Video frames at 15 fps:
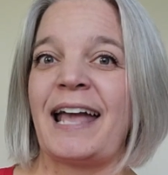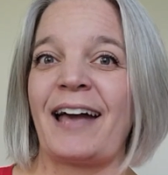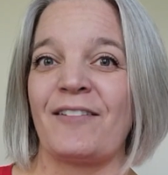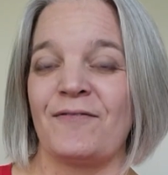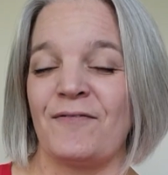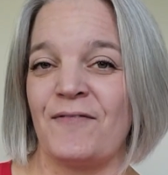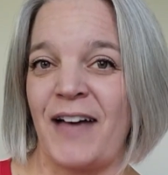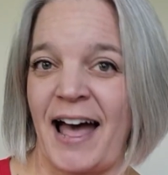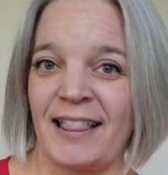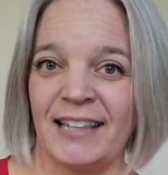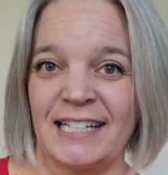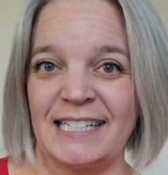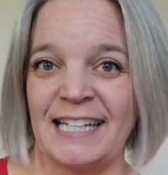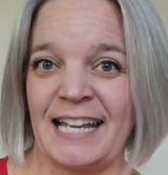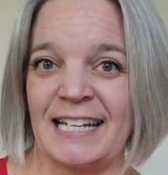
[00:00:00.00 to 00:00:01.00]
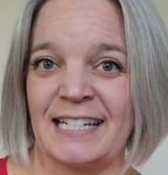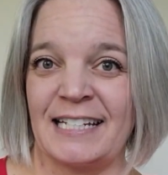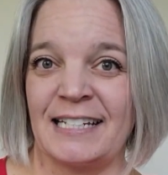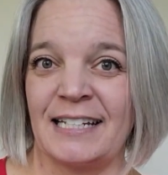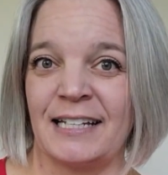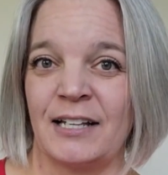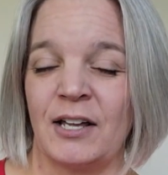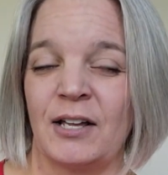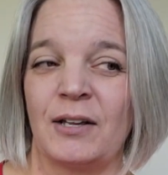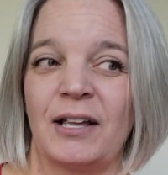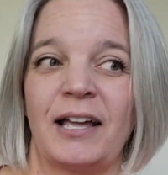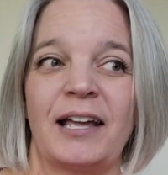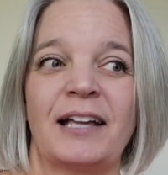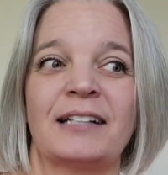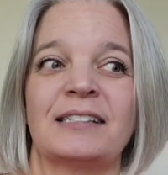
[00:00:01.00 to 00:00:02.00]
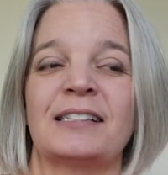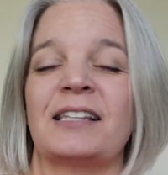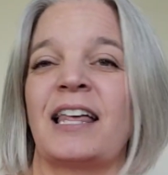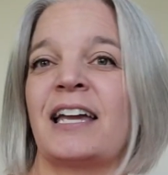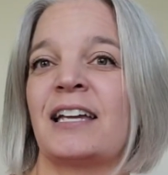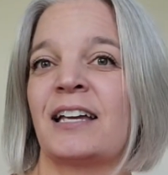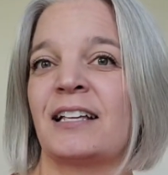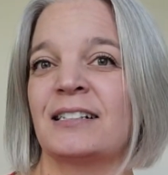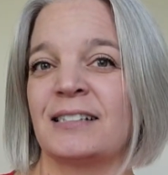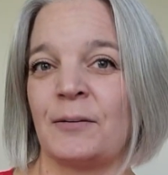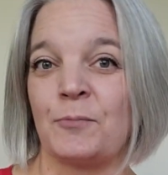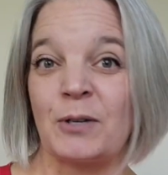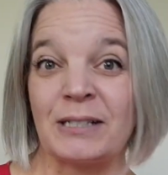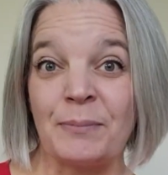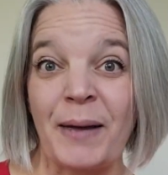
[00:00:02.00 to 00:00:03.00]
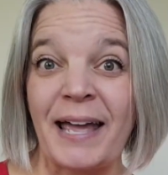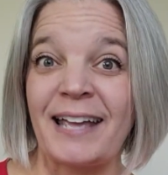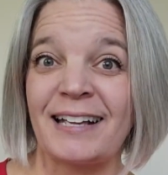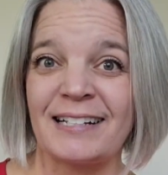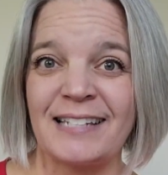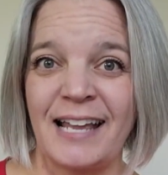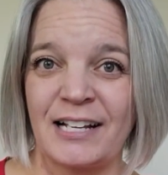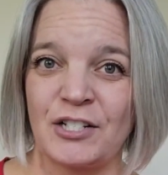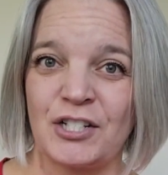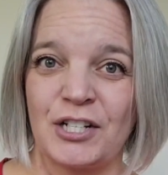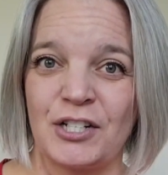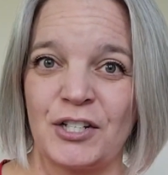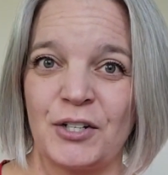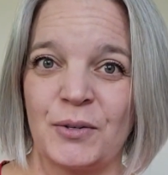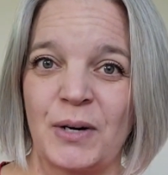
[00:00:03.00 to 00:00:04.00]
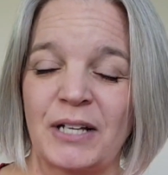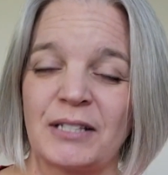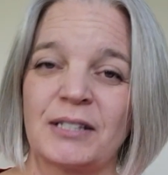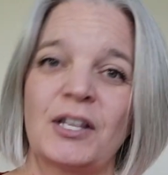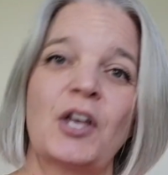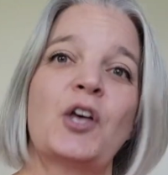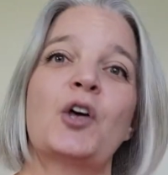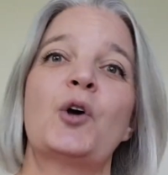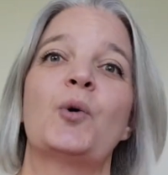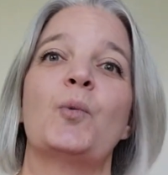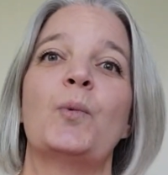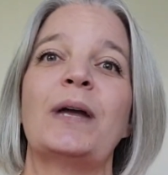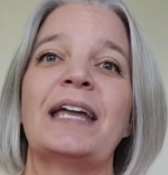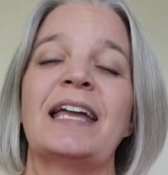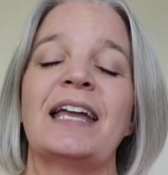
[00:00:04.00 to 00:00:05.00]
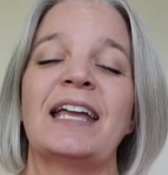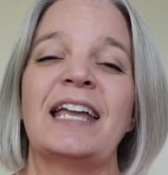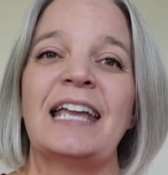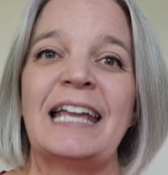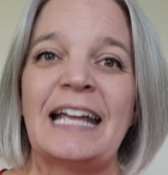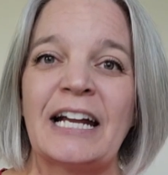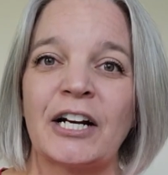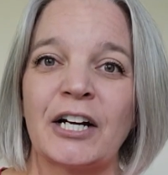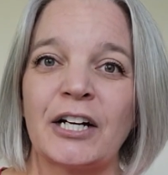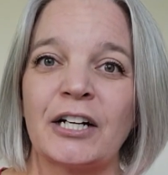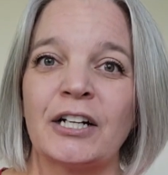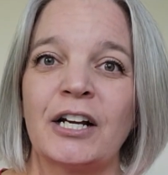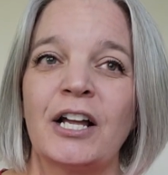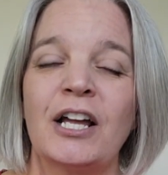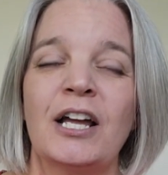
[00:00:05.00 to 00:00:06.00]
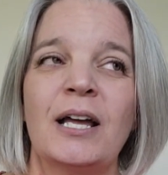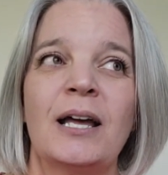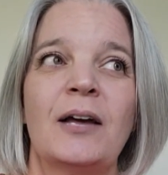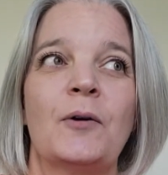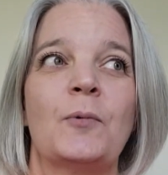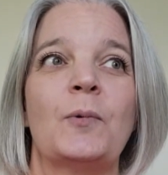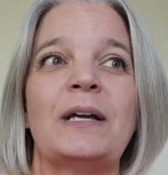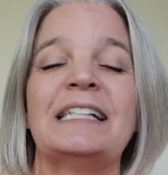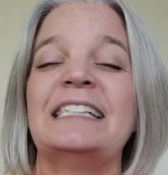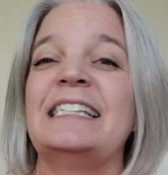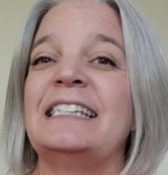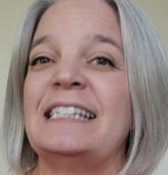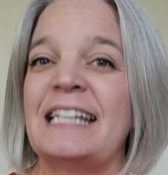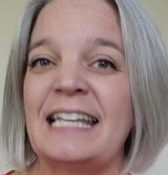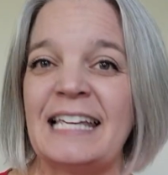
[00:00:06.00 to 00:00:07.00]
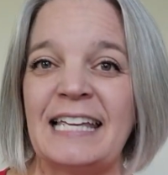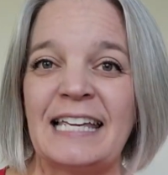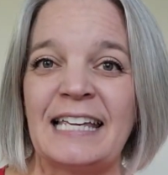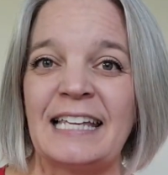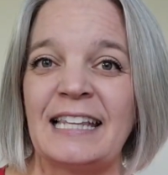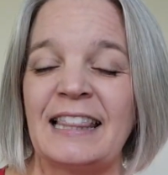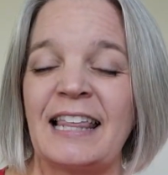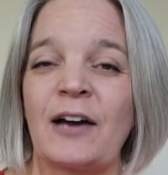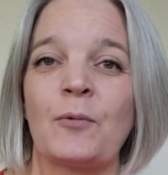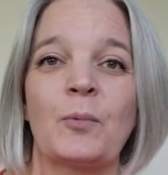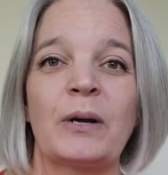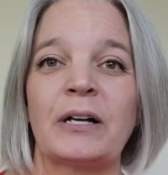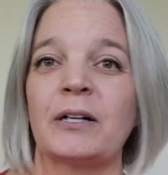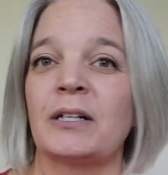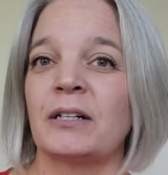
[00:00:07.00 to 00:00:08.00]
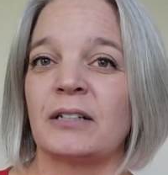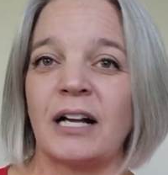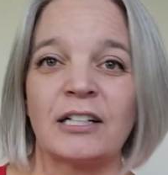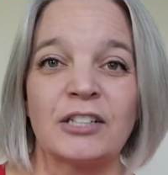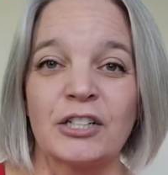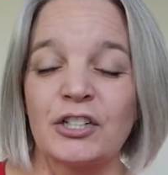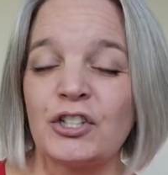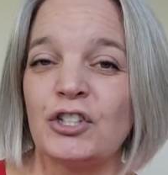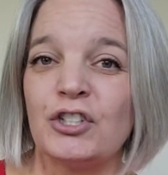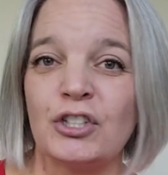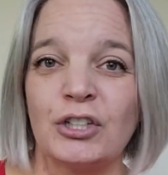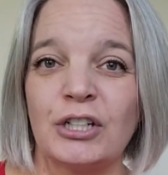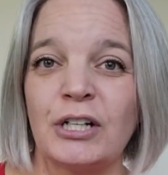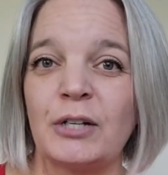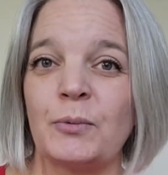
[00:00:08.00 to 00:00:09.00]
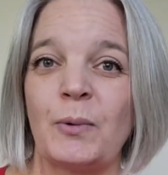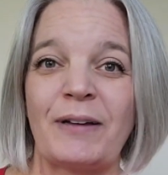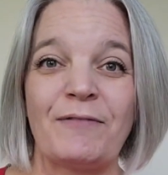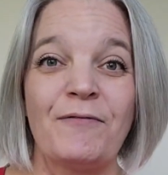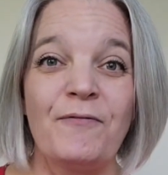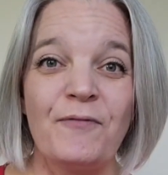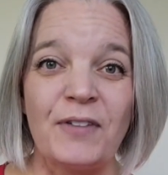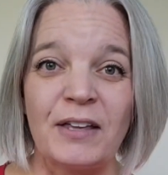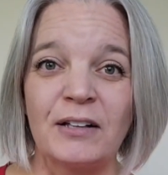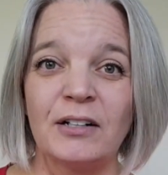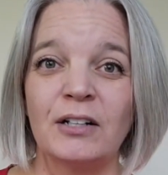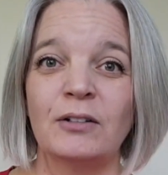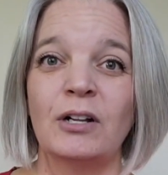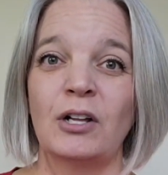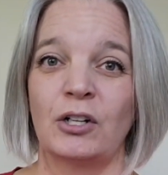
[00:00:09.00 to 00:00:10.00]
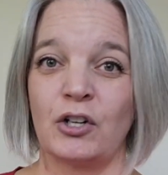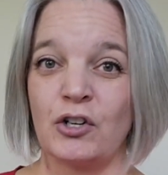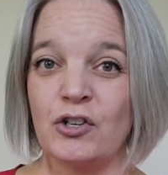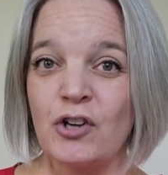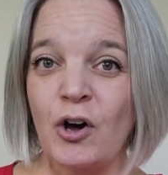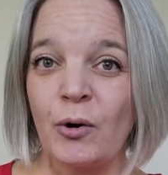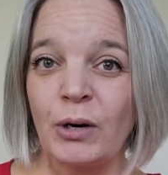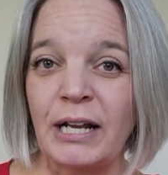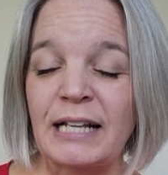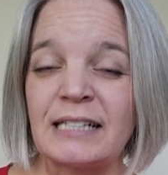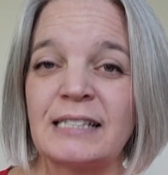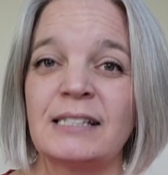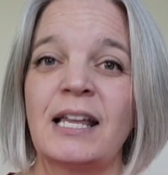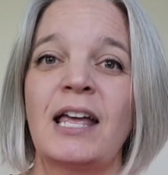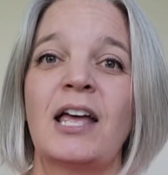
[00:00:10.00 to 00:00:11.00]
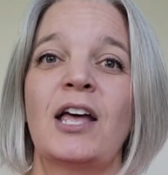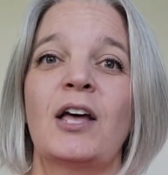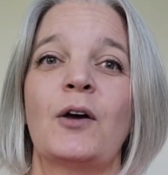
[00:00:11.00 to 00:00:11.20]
get validated, it's like someone's paying attention to us. We hear, we see that we're understood, we feel noticed.